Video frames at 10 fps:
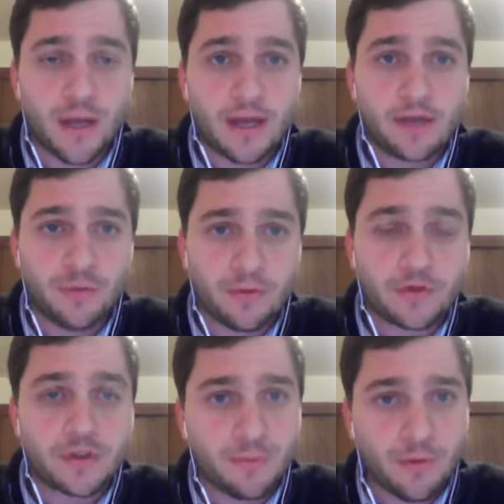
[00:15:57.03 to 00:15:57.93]
I know that
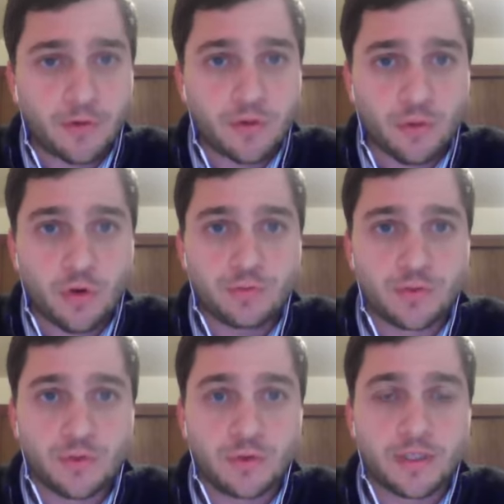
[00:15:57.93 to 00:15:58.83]
there's some folks who are
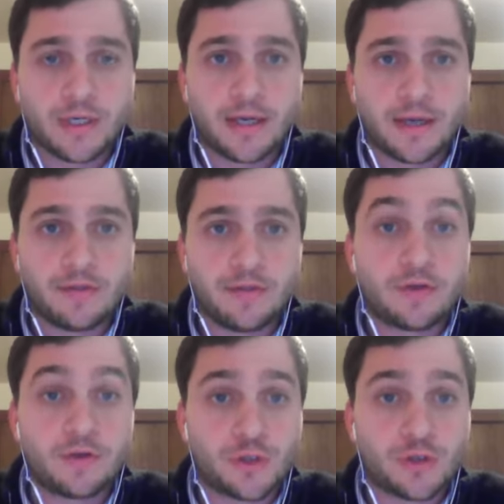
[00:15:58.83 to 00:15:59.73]
homeschooled, and I think that
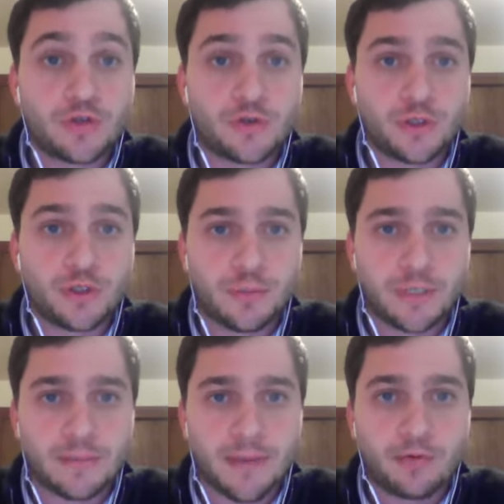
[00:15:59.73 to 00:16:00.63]
there certainly should
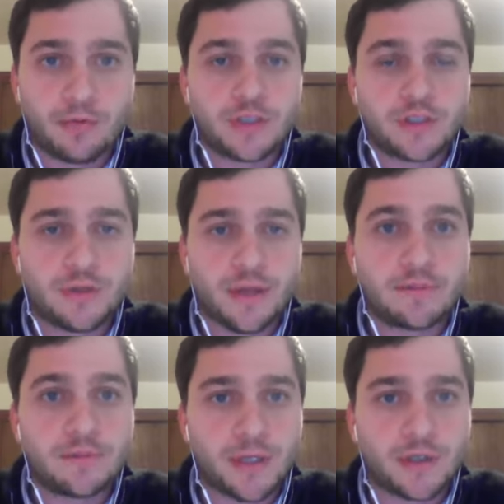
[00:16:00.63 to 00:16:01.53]
be some outreach to
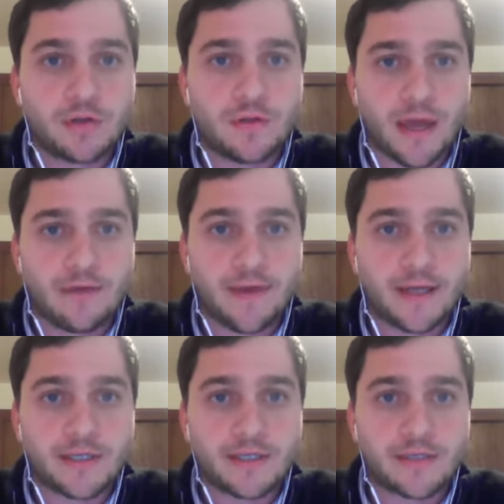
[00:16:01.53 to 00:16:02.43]
them to make sure that they have
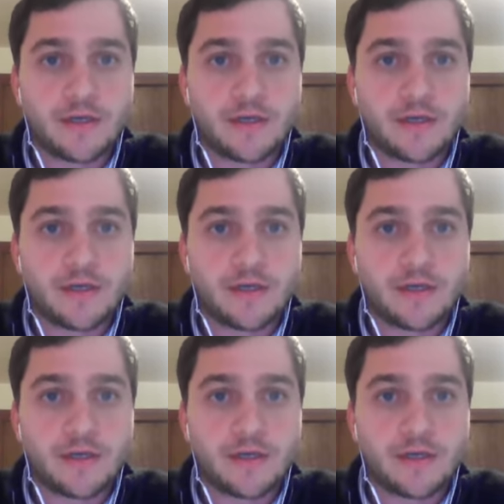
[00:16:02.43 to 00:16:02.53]
access